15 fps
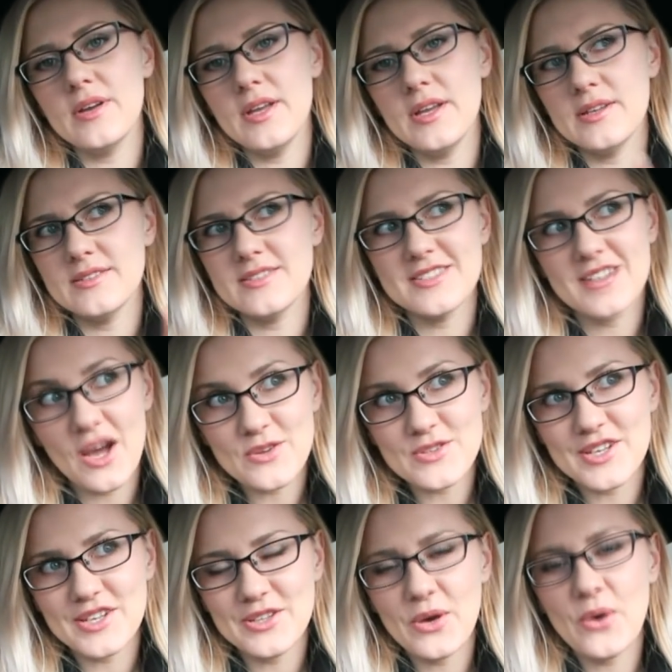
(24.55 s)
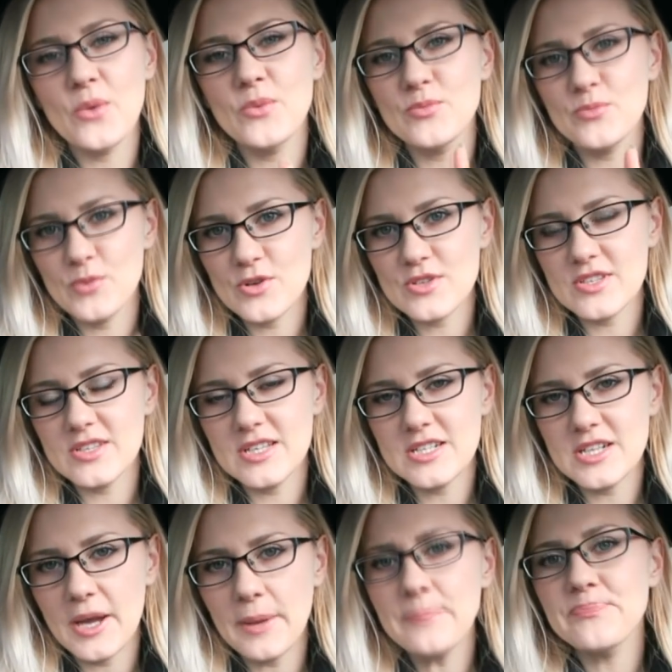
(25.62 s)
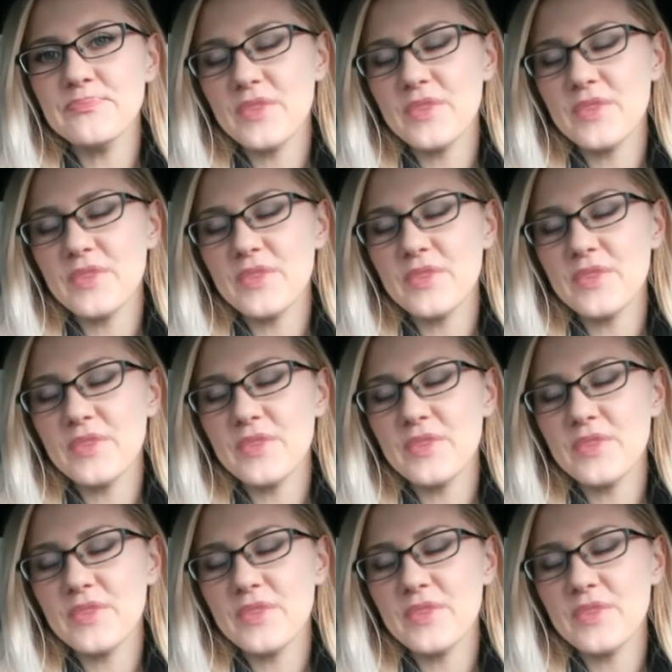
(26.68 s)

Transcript: and outside the home most of the time.